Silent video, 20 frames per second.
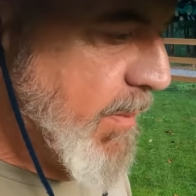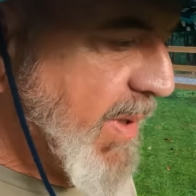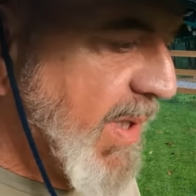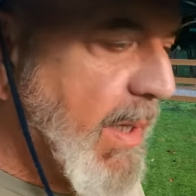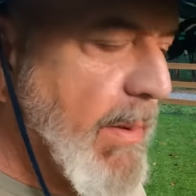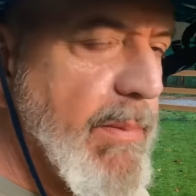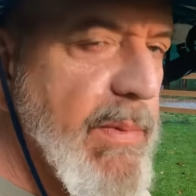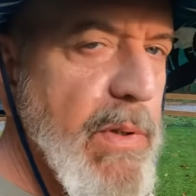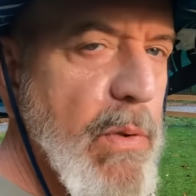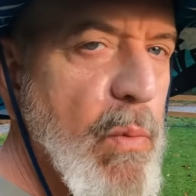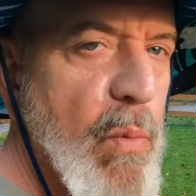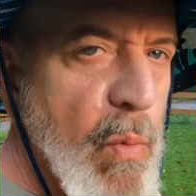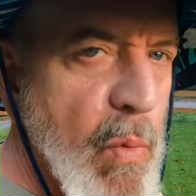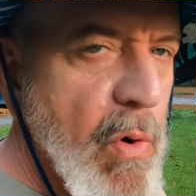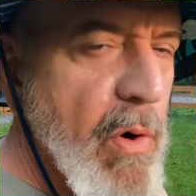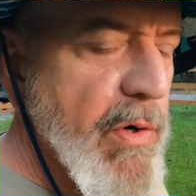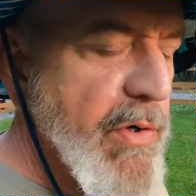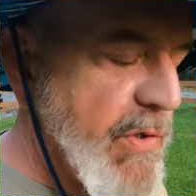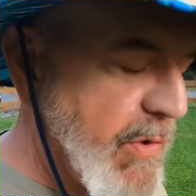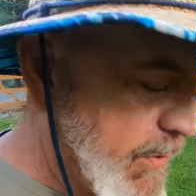But I'm going to
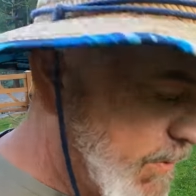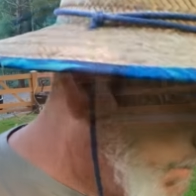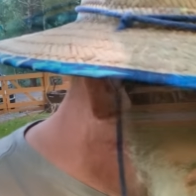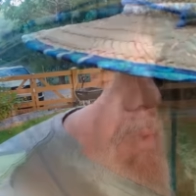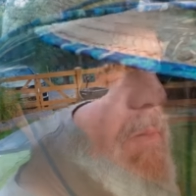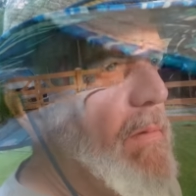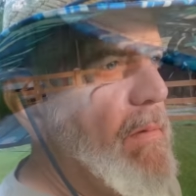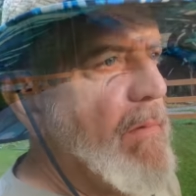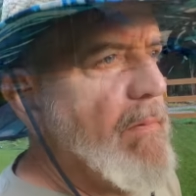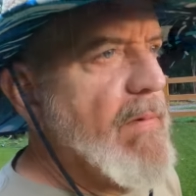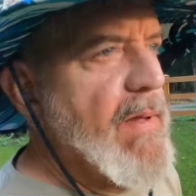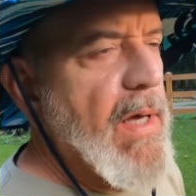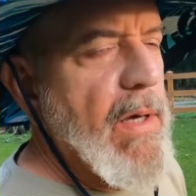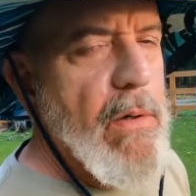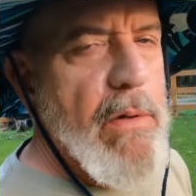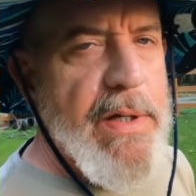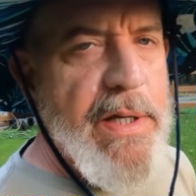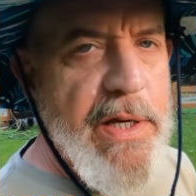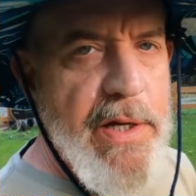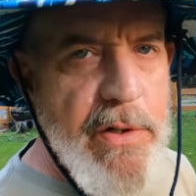warn you
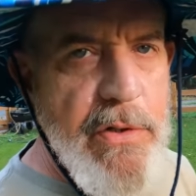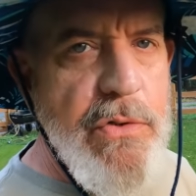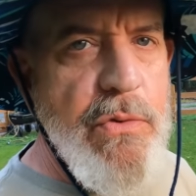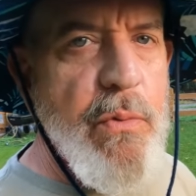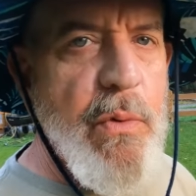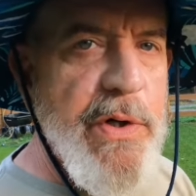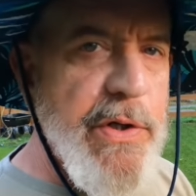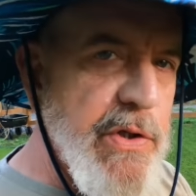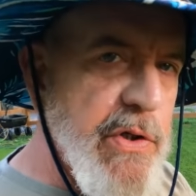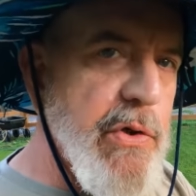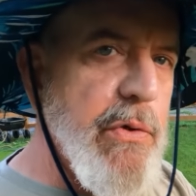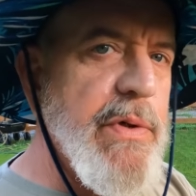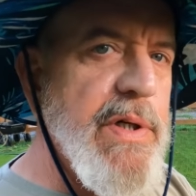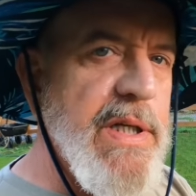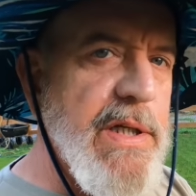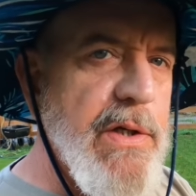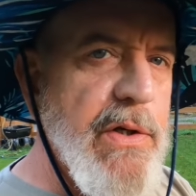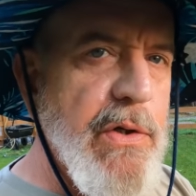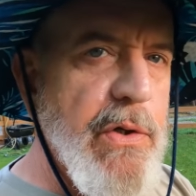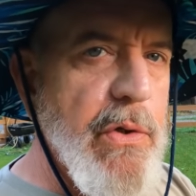that here's what you
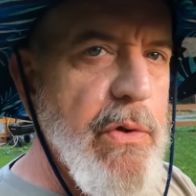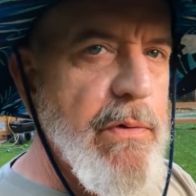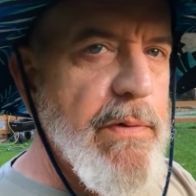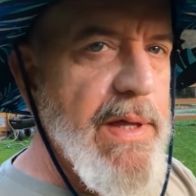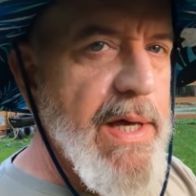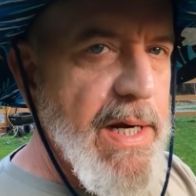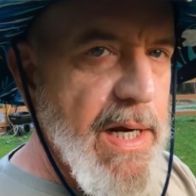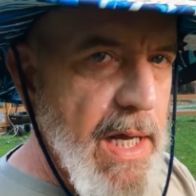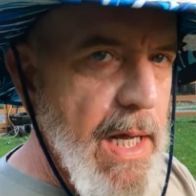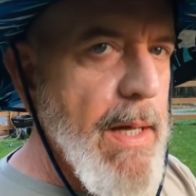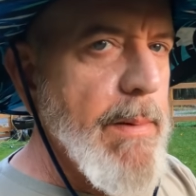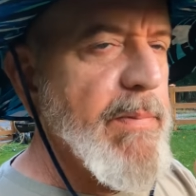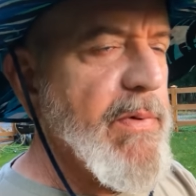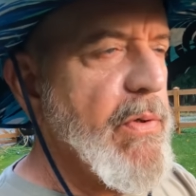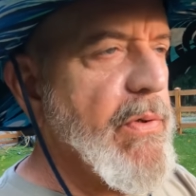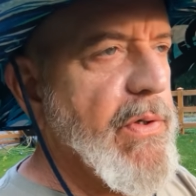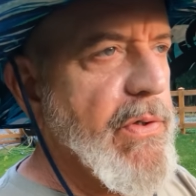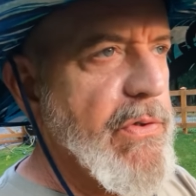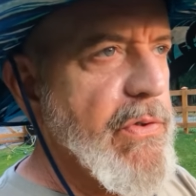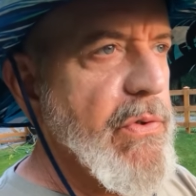need to do that I'm
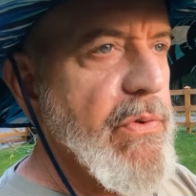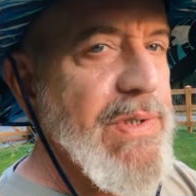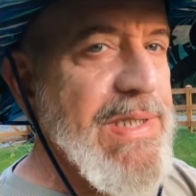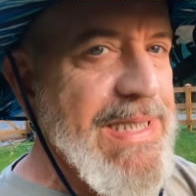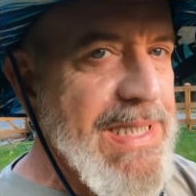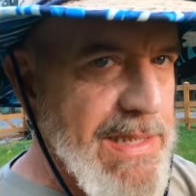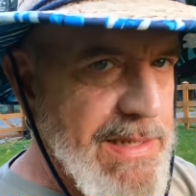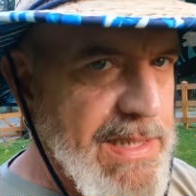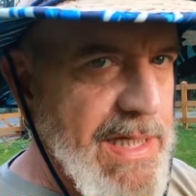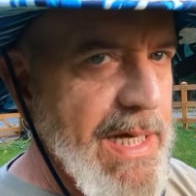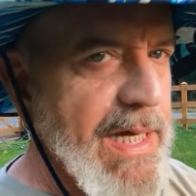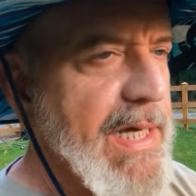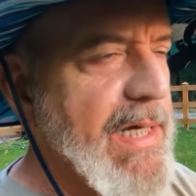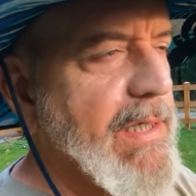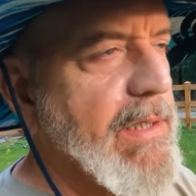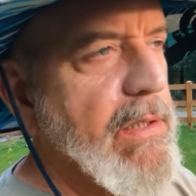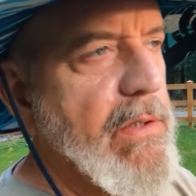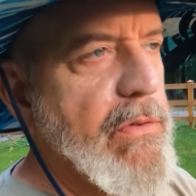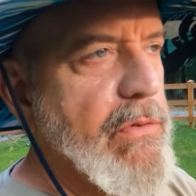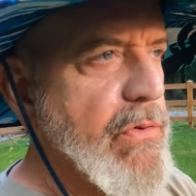going to do
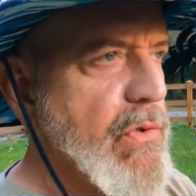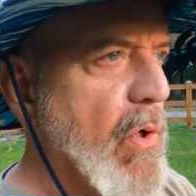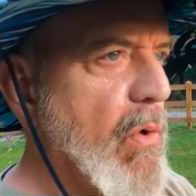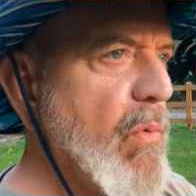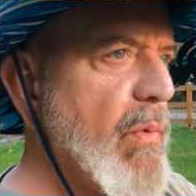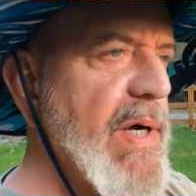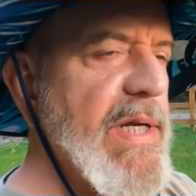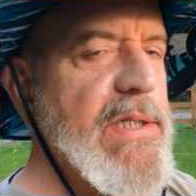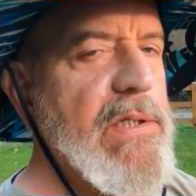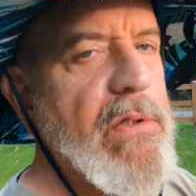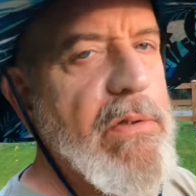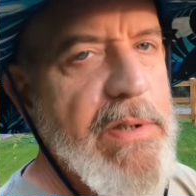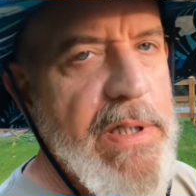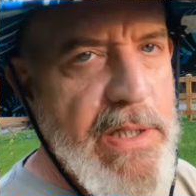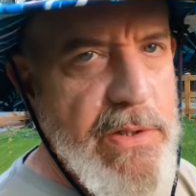today. Don't wait till